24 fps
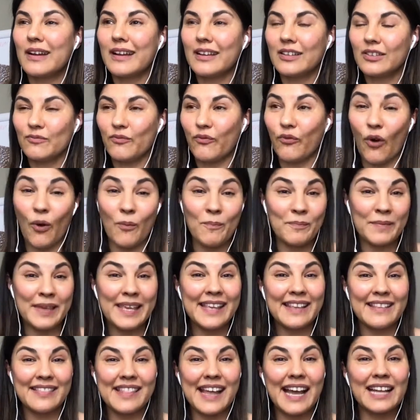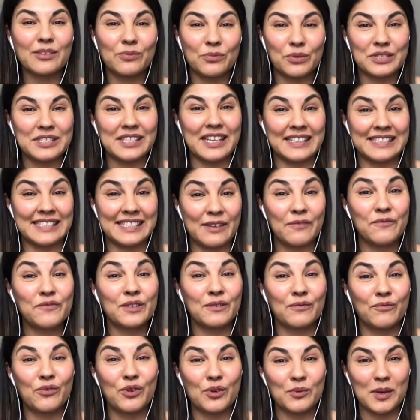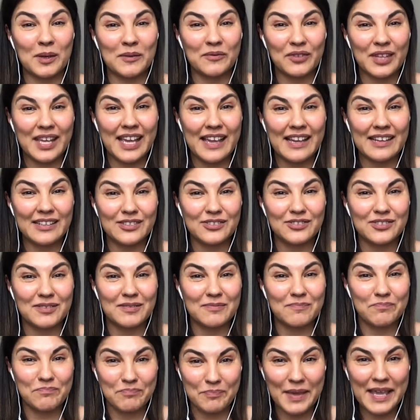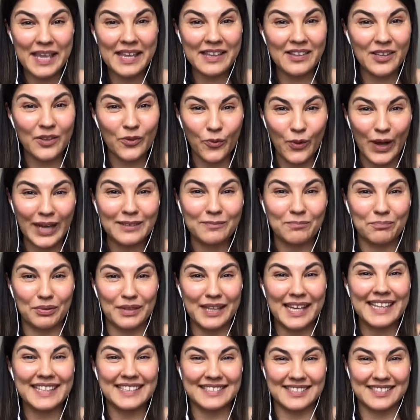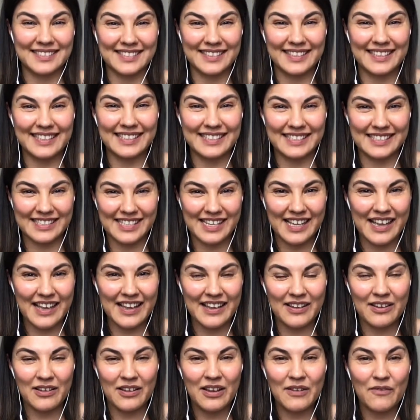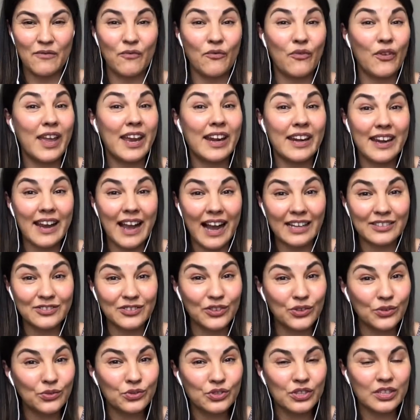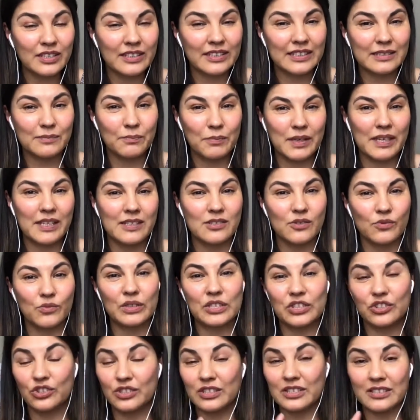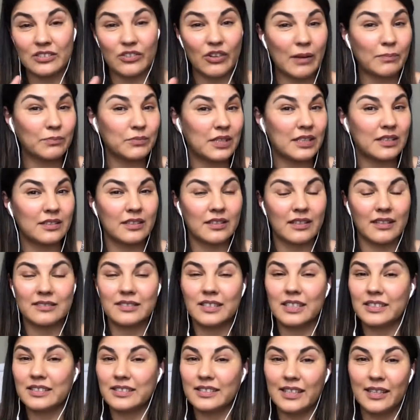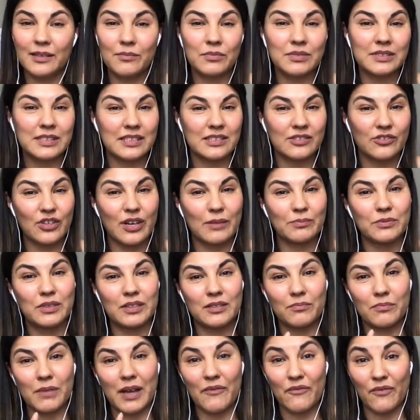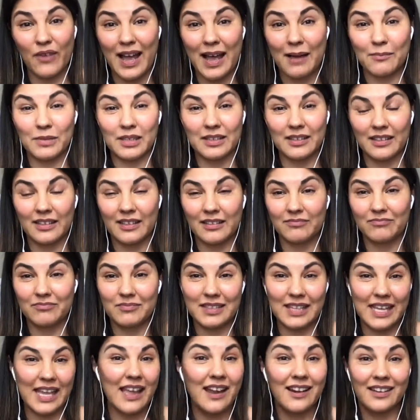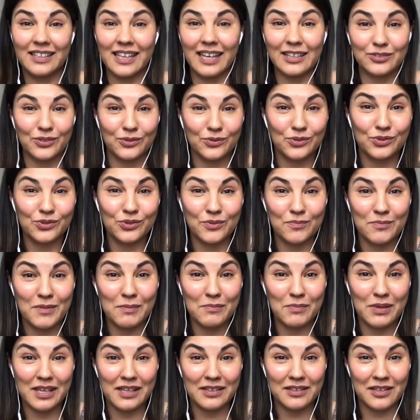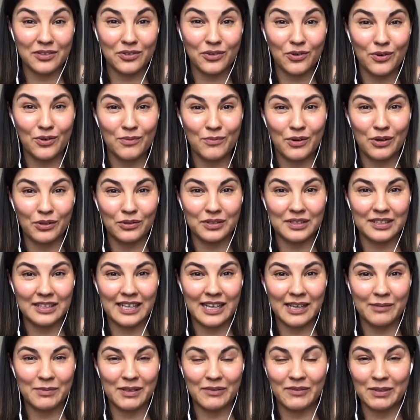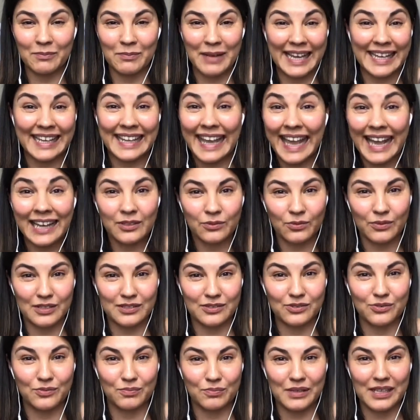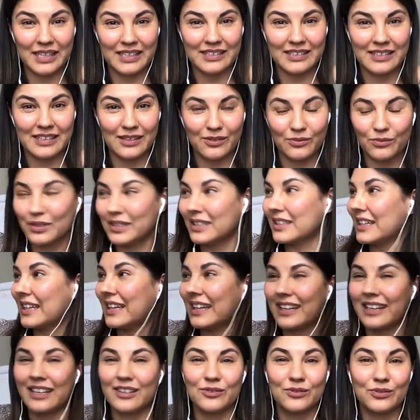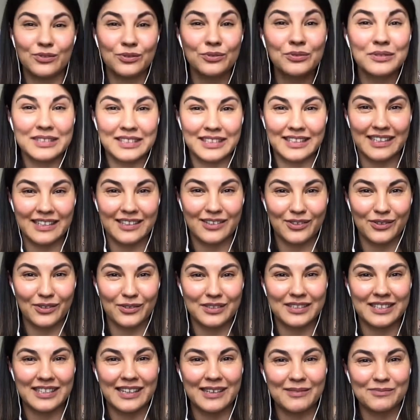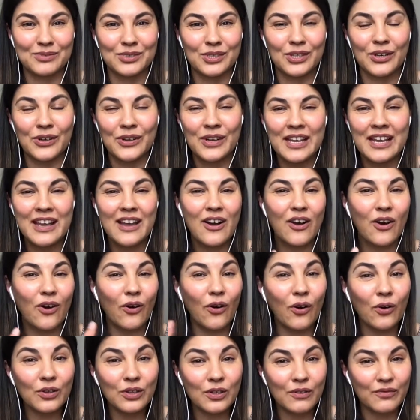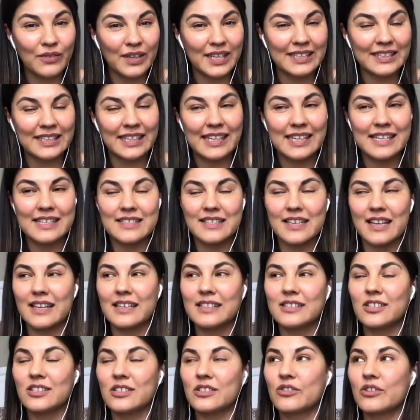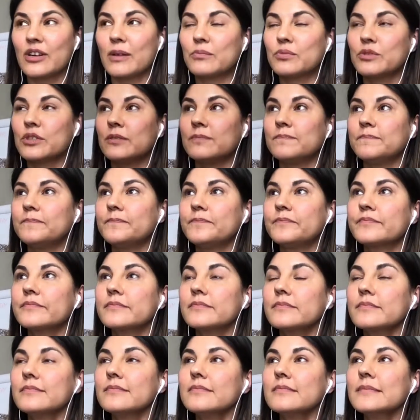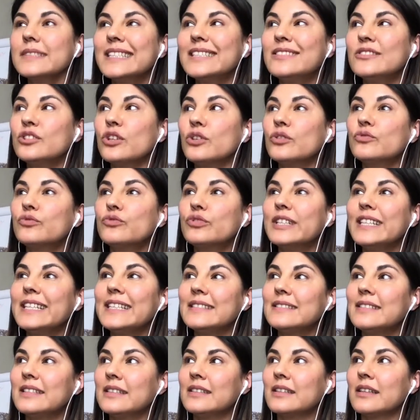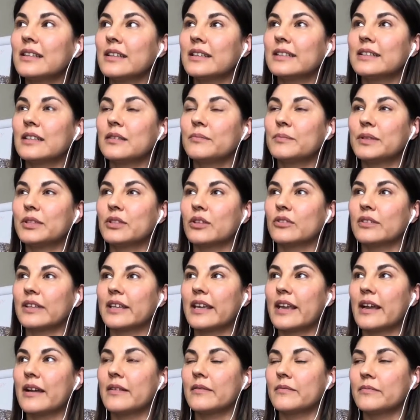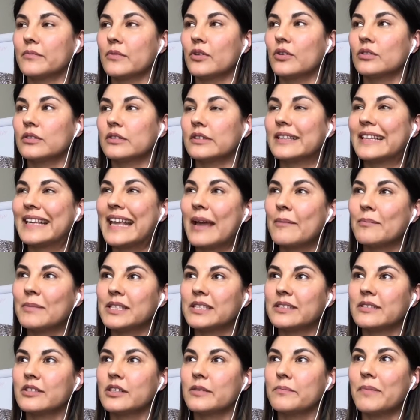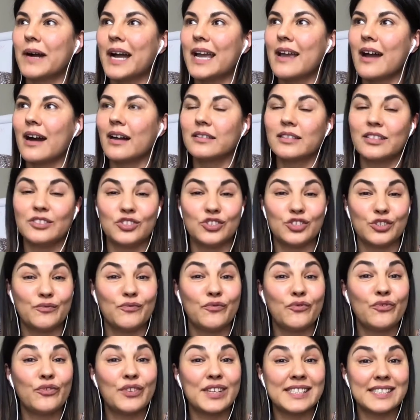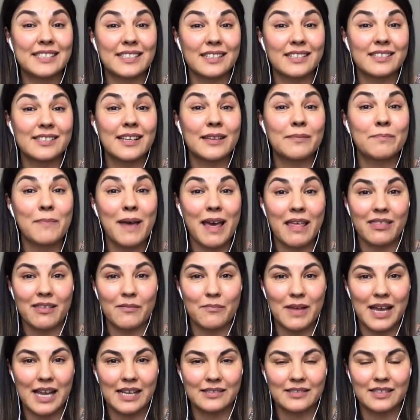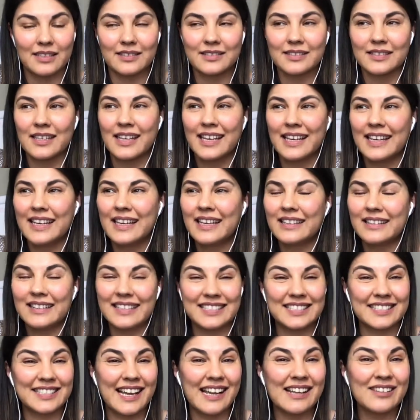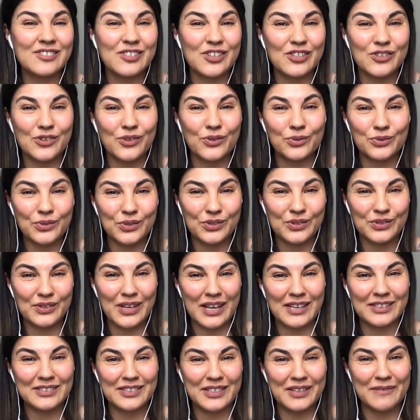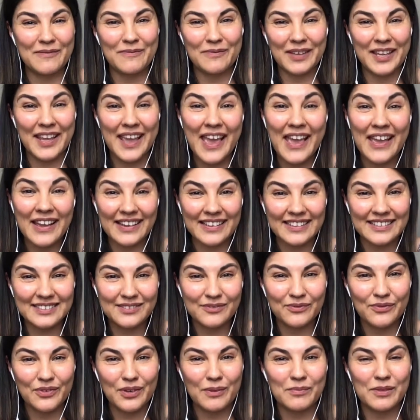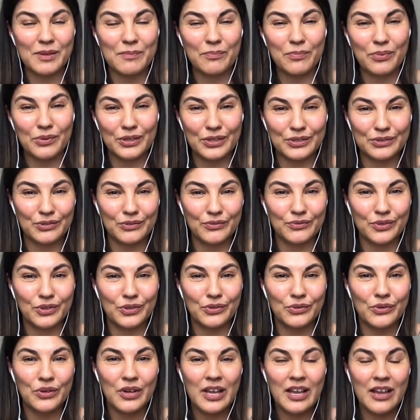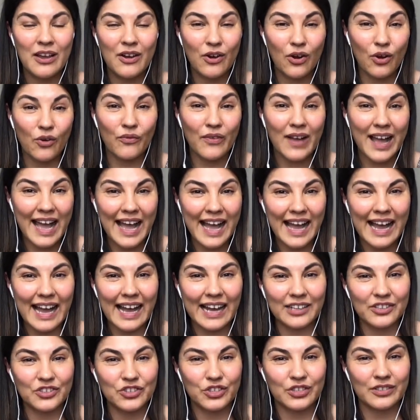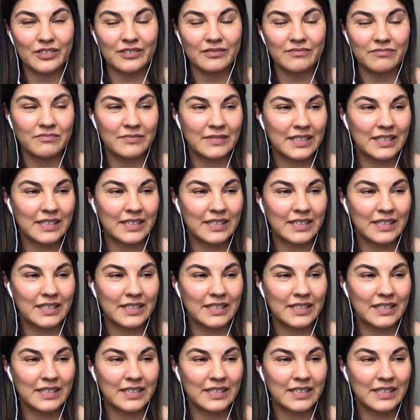for me, that was a different form of chaos. Being in one place is a very unusual experience, which disrupted the team, disrupted my family. They're not used to me being at home all the time. Even my cat was surprised that, what the heck are you doing here all the time? So all of it is a disruption. So reading a little bit on chemistry, biology, physics, and mathematics, the sciences who study chaos from the point of view of actual